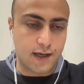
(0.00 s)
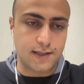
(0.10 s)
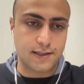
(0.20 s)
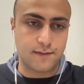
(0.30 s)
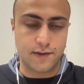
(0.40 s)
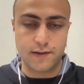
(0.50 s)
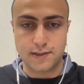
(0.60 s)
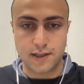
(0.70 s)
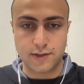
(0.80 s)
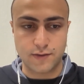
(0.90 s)
customer
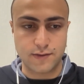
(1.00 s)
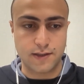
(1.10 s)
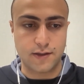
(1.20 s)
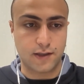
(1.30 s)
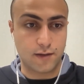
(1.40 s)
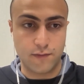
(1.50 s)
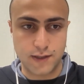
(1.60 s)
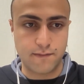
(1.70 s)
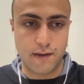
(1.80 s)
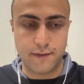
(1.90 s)
slash user
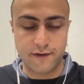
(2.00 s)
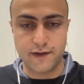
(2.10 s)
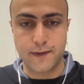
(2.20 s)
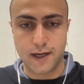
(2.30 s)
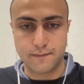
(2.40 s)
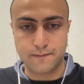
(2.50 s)
community member feedback.